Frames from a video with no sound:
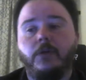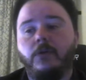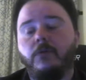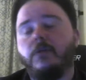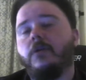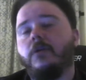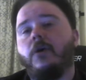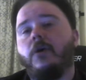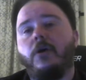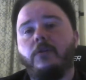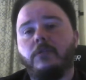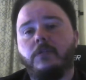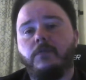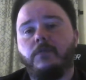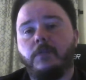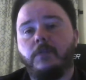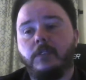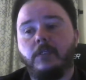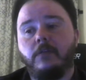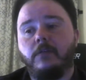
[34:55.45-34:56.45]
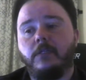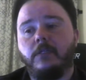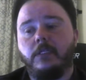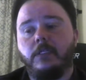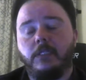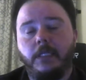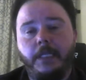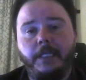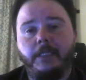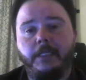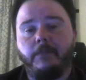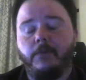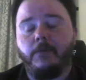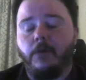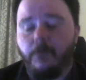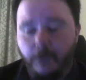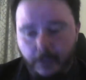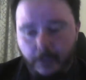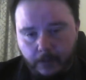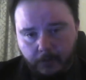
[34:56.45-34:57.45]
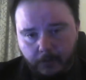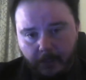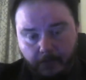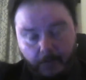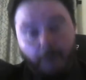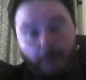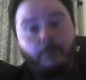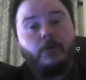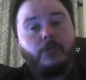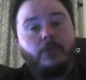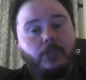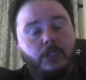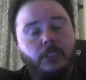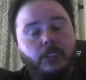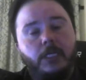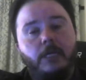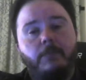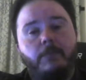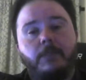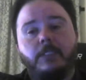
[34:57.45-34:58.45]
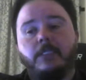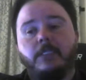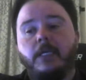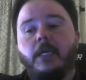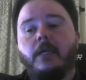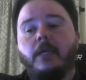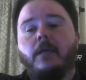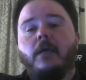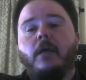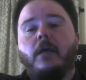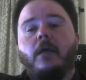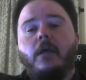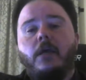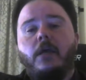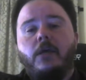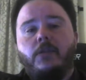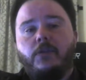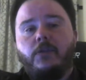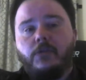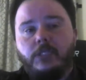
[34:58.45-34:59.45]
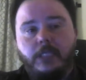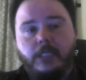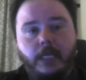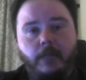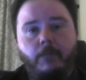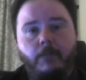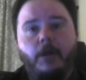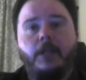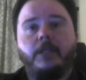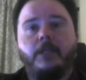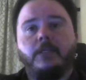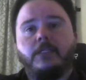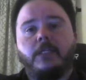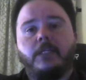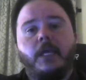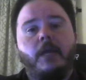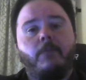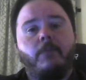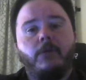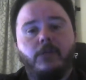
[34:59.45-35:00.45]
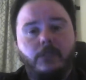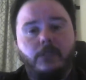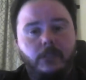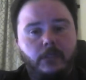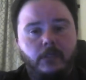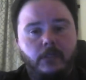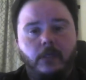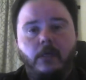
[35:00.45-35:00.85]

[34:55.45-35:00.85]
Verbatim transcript: you can call those facilities and let them know that give that person's name and say they're sending money to scammers.